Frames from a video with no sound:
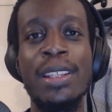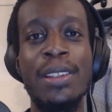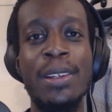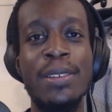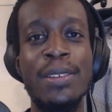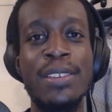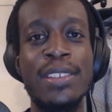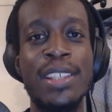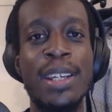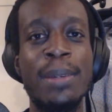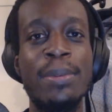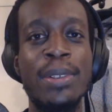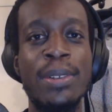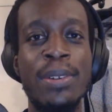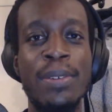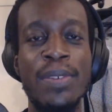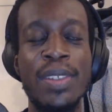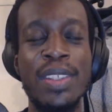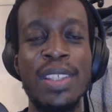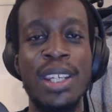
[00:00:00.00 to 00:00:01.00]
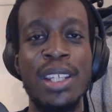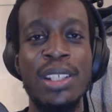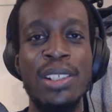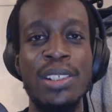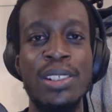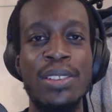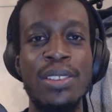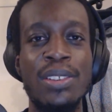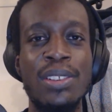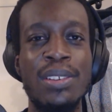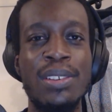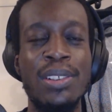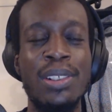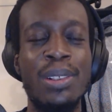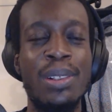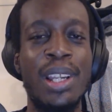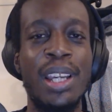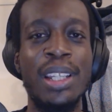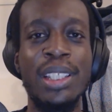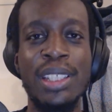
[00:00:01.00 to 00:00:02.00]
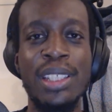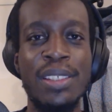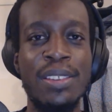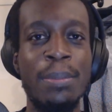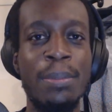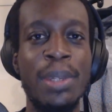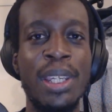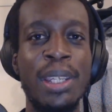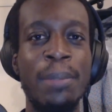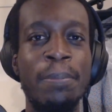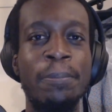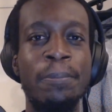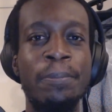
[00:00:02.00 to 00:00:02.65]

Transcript: those types of conversations, you're likely to be